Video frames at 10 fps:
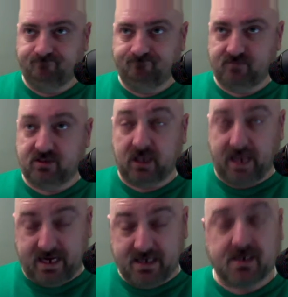
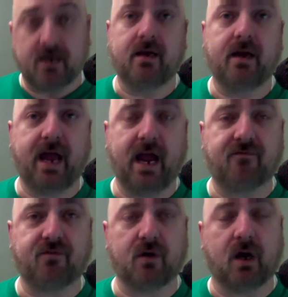delays,
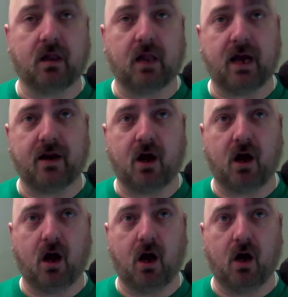after a lot
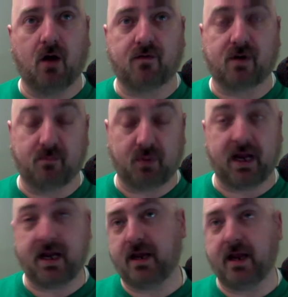of
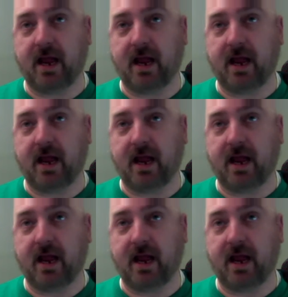complaining,